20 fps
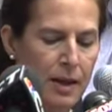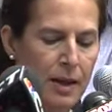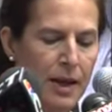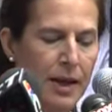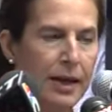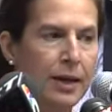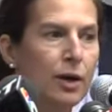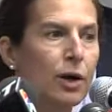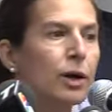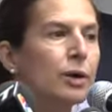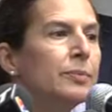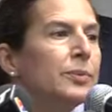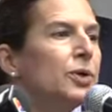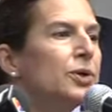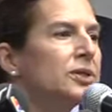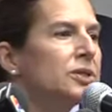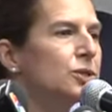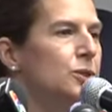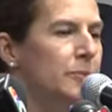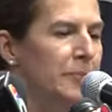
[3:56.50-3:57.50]
and our
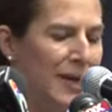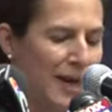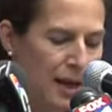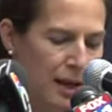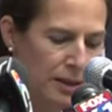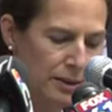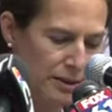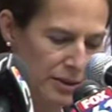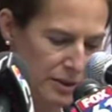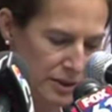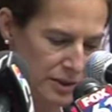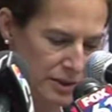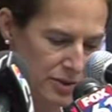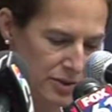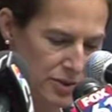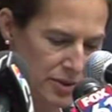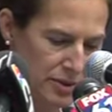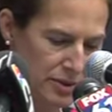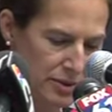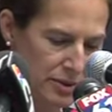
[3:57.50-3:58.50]

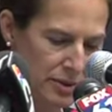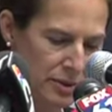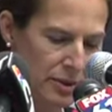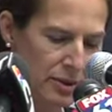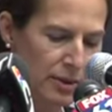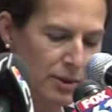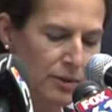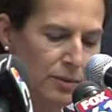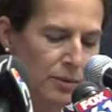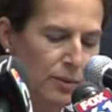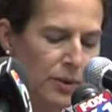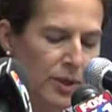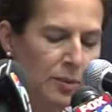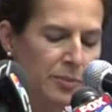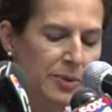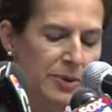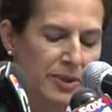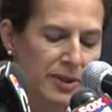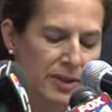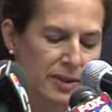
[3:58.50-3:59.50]
municipalities, we
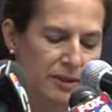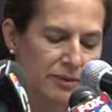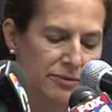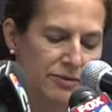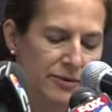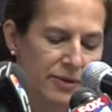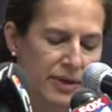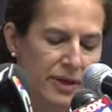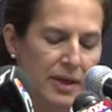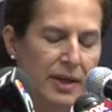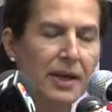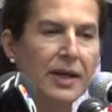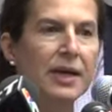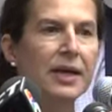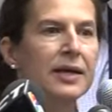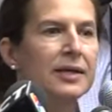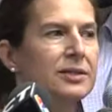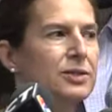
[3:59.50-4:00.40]
believe it